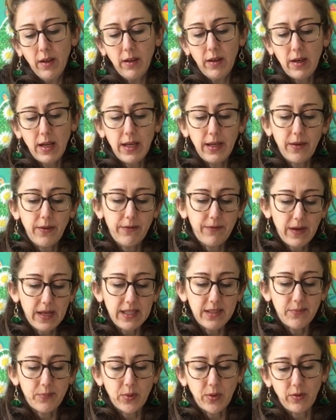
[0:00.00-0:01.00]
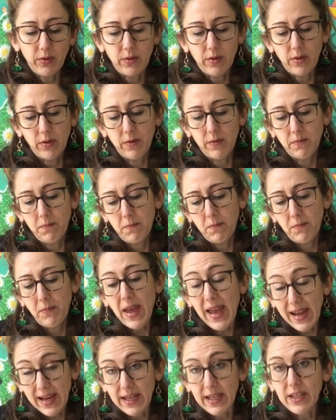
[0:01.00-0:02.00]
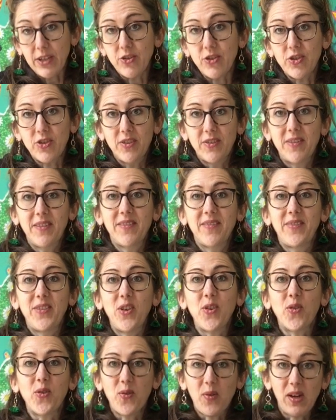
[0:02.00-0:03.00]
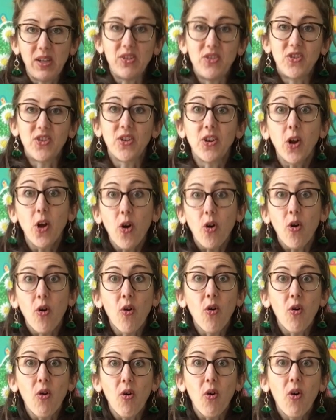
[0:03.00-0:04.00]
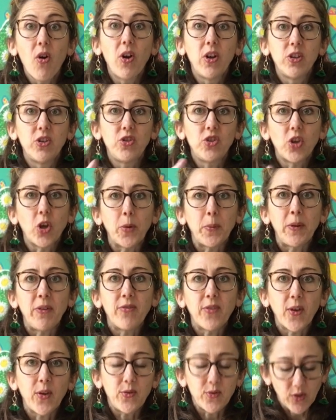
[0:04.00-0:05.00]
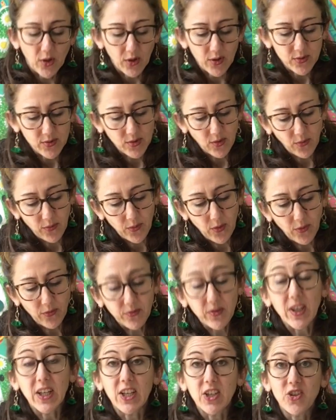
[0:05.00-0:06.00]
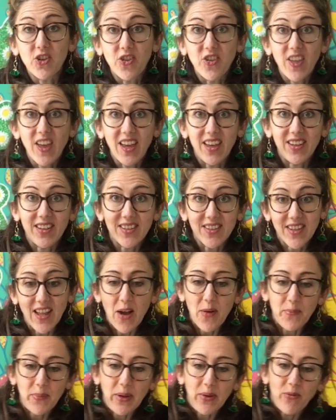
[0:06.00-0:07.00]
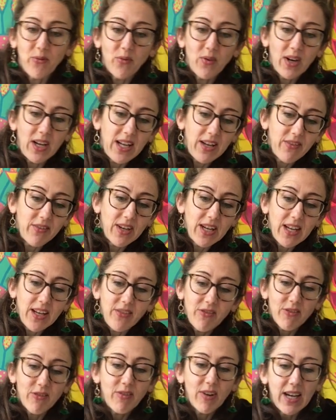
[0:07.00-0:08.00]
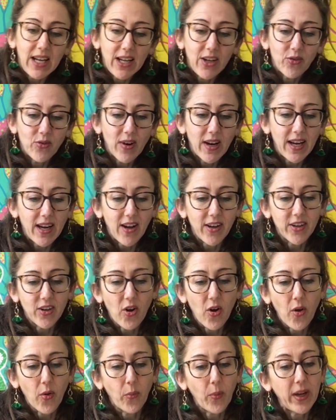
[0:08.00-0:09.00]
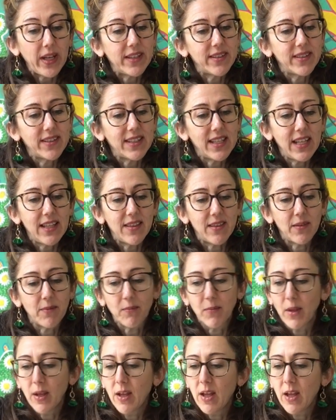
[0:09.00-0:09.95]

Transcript: like Facebook page your question, or show me photos of your finished things. That would be really, really, really great. I can't wait to see them.